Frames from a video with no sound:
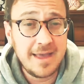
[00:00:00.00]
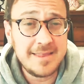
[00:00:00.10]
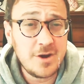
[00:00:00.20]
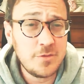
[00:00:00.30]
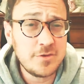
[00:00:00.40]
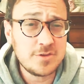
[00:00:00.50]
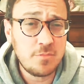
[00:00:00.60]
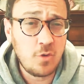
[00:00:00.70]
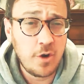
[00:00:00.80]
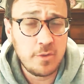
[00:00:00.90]
And you know, there's a
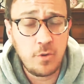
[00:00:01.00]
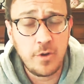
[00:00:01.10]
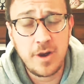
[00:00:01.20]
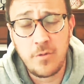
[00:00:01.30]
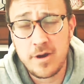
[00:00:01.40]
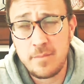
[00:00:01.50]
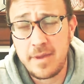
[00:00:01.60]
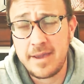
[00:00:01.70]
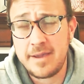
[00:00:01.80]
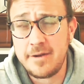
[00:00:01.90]
broader point I want to
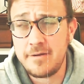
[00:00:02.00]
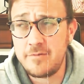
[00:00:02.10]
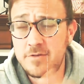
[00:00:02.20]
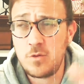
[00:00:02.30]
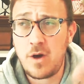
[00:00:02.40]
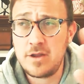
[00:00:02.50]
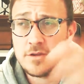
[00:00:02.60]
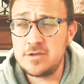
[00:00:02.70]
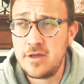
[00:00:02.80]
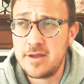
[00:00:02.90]
make here.
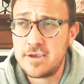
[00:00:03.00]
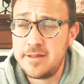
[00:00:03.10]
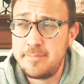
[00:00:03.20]
You saw that